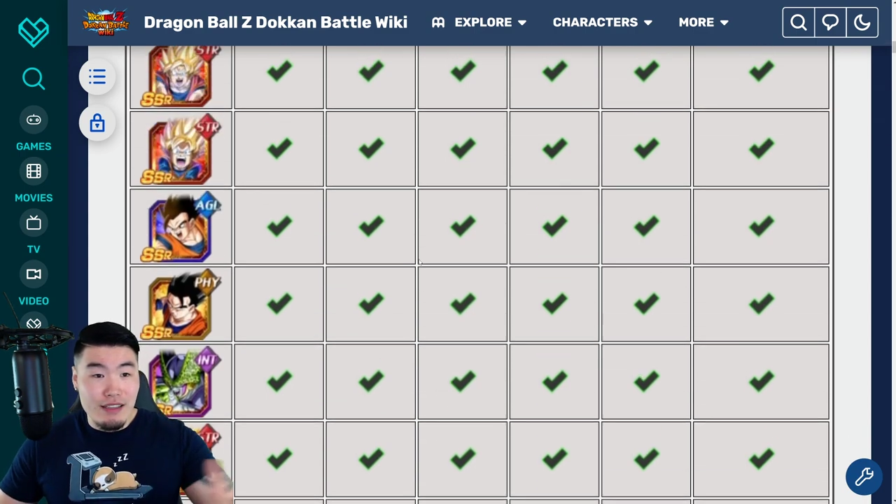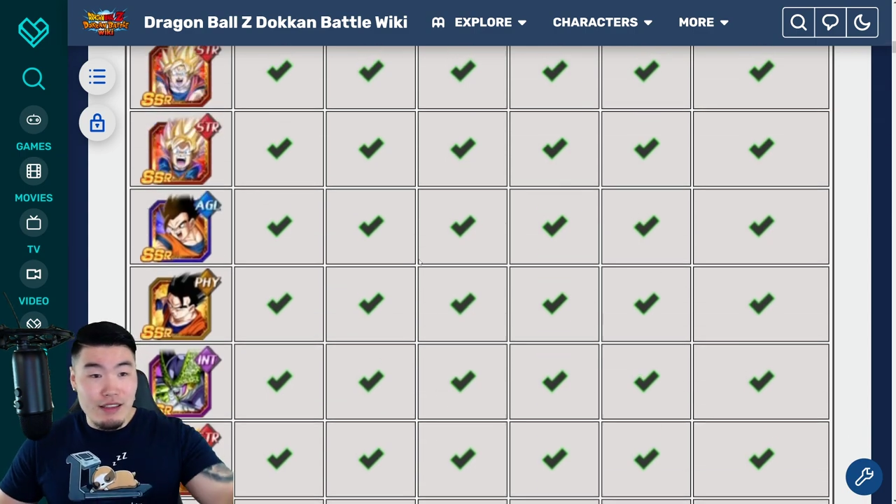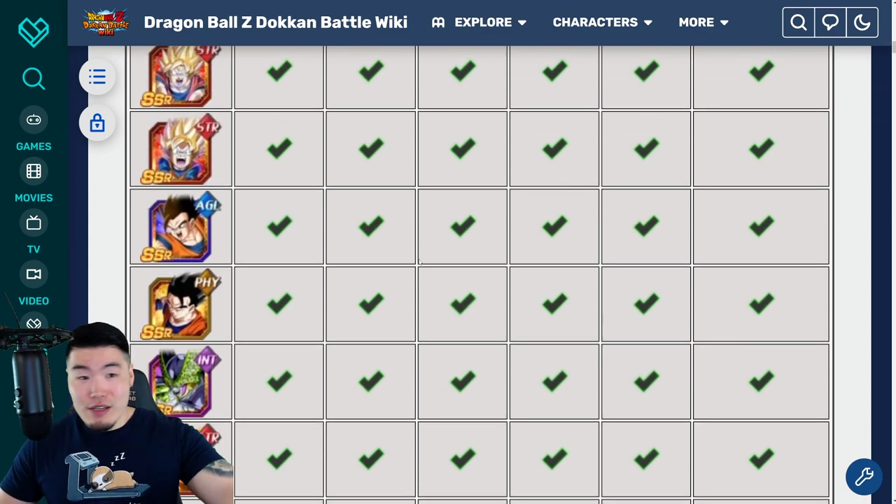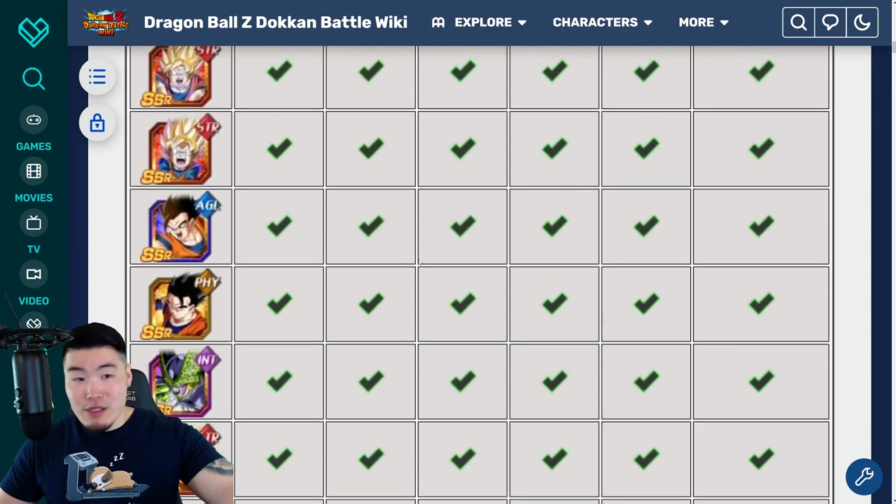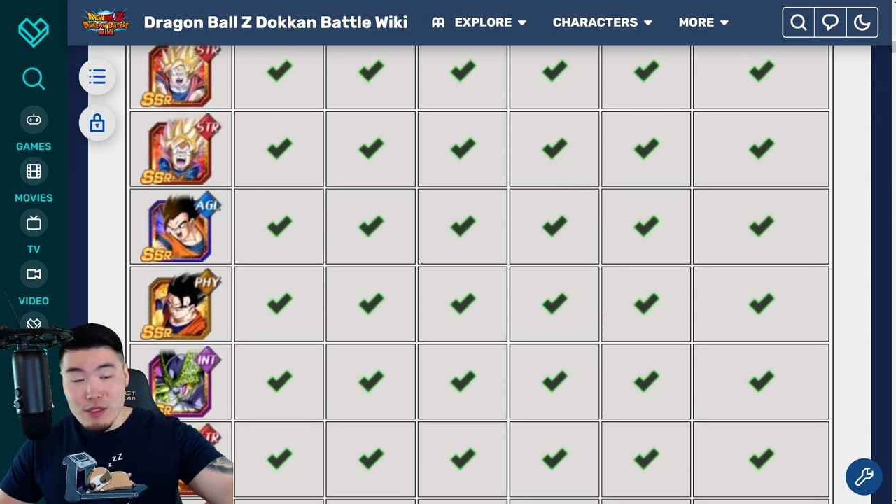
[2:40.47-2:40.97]

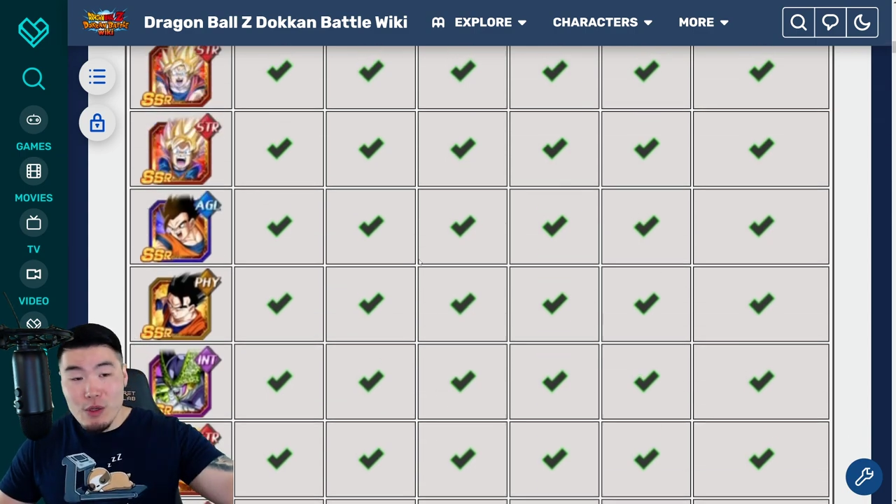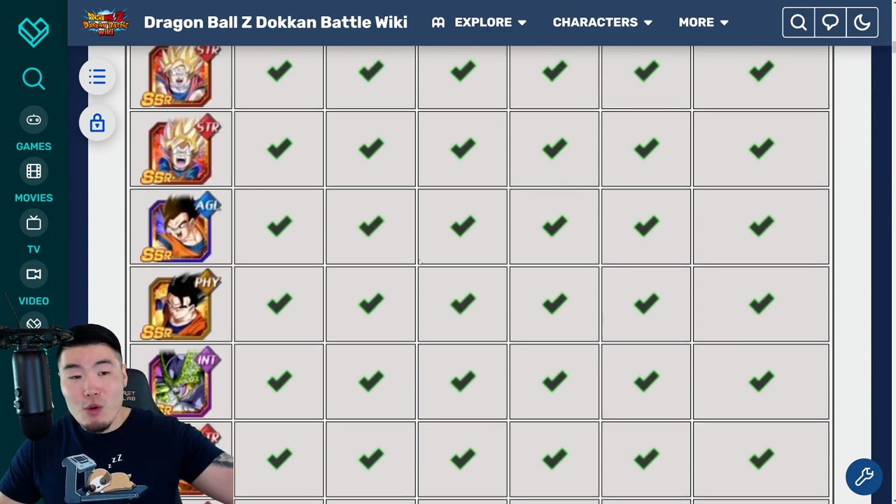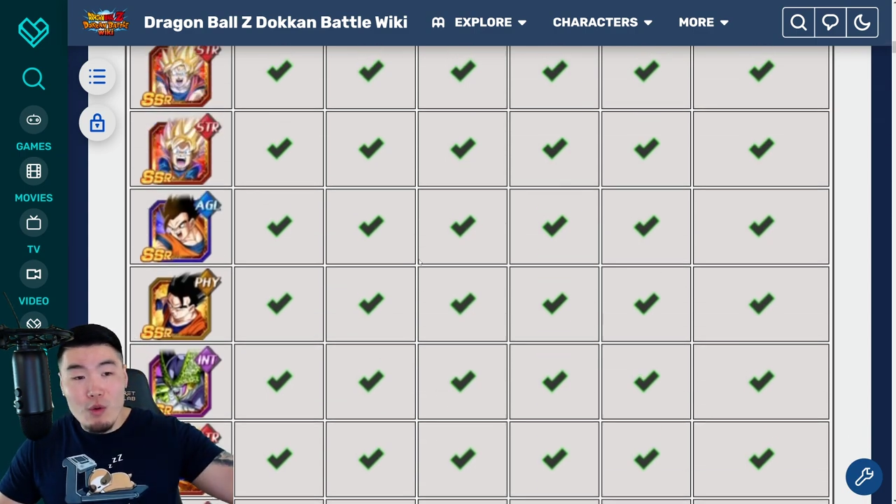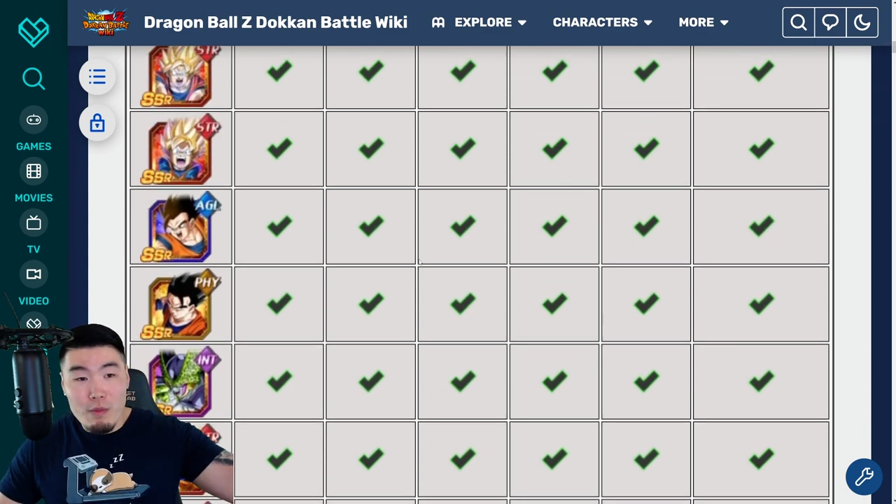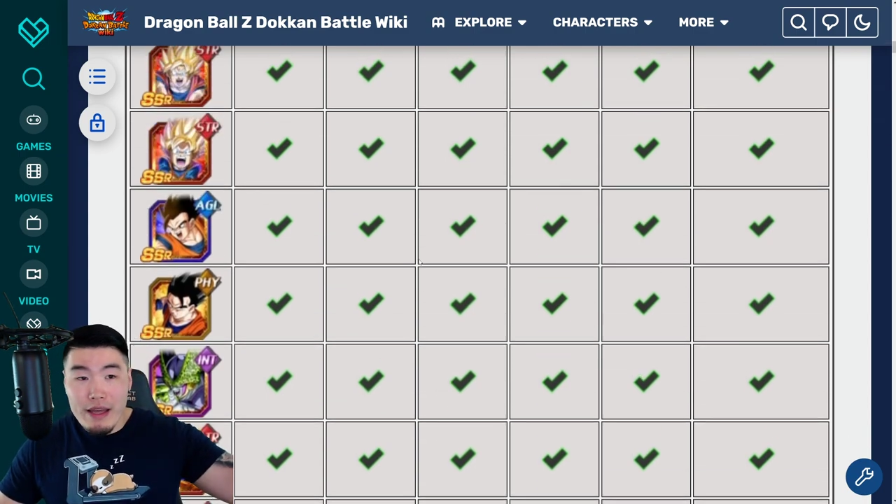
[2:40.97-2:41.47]
there are
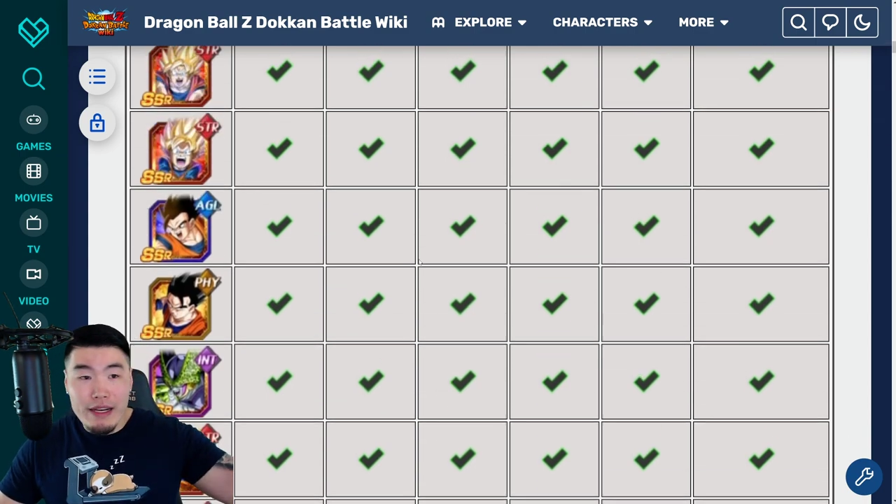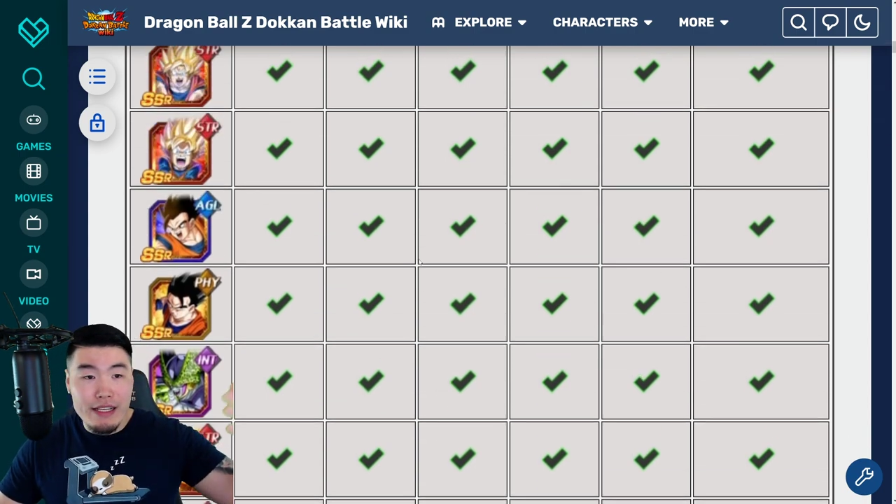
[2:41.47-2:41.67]
so many